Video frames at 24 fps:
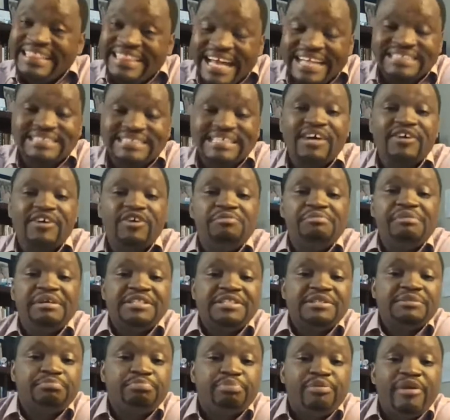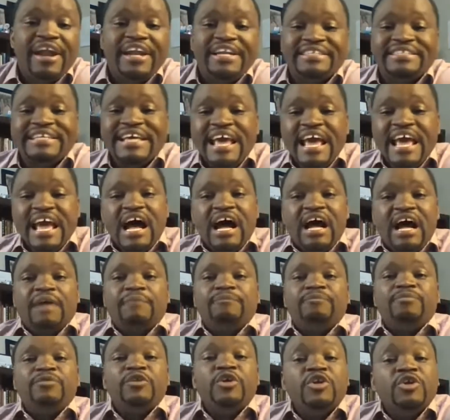That's how you measure brand,
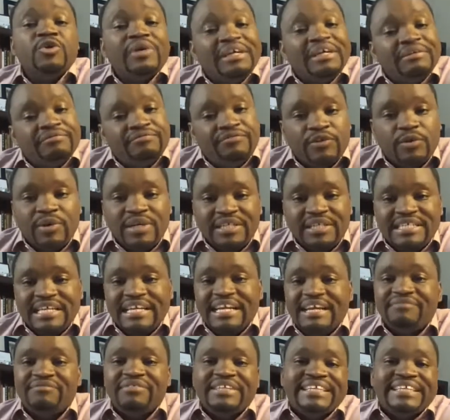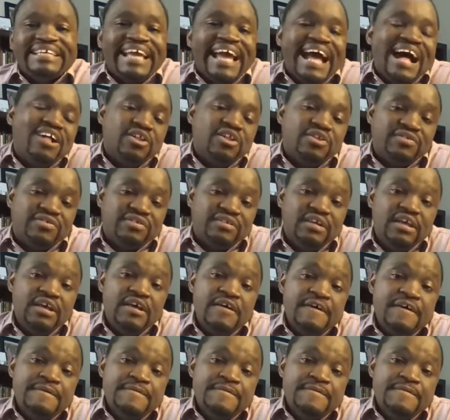um, you know, influence and everything else.